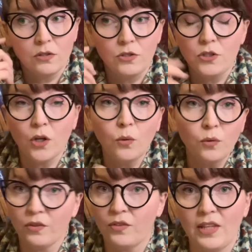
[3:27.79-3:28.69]
don't
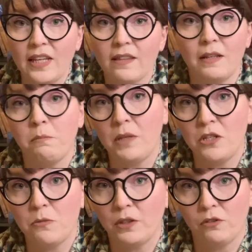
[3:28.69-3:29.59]
think that
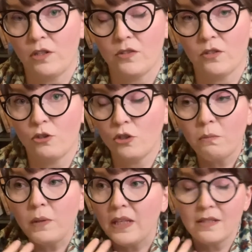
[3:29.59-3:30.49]
bija mantras
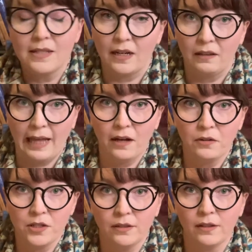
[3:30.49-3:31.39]
should be said
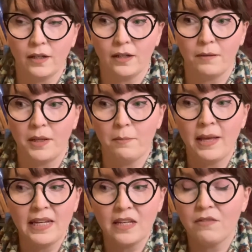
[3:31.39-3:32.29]
aloud.
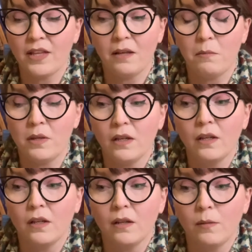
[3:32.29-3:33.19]
Many of them
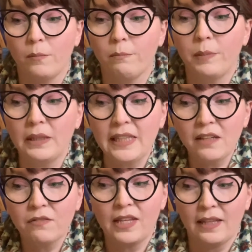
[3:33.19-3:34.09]

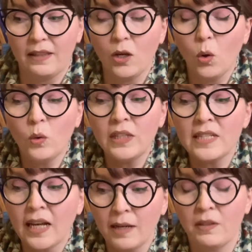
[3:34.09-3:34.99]
believe that the only
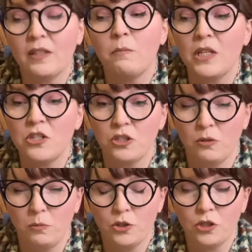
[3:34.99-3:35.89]
time that the
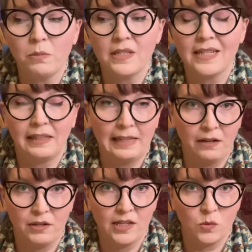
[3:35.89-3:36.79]
bija should be said
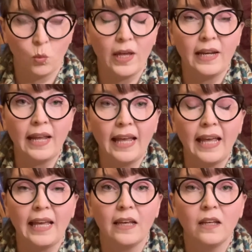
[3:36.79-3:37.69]
aloud is when a